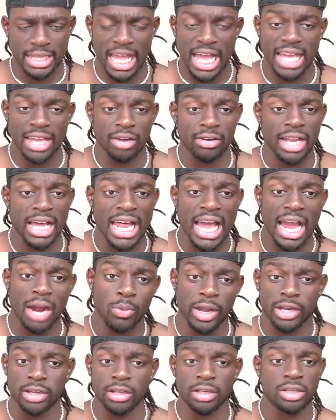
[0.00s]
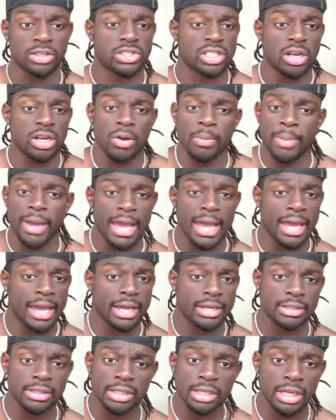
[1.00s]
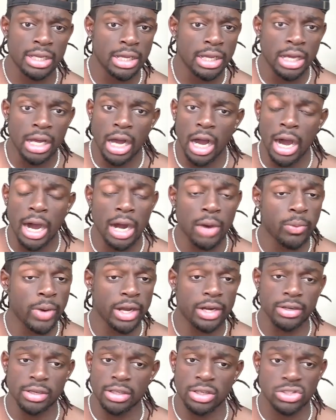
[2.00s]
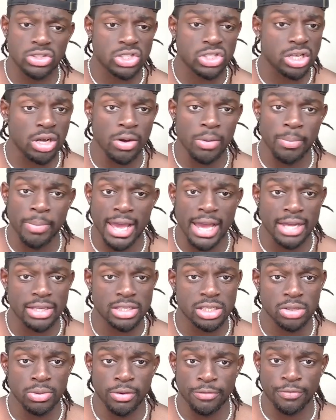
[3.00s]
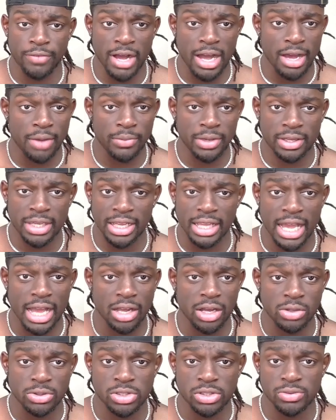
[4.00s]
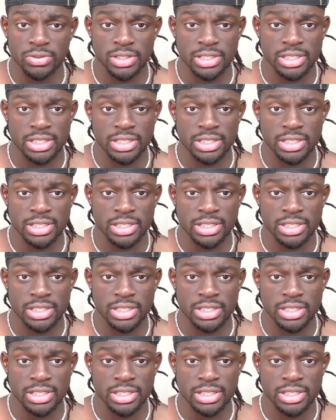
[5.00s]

Daniel, our record looks so bad. Our record looks so bad. 2-5. We cannot go 2-6.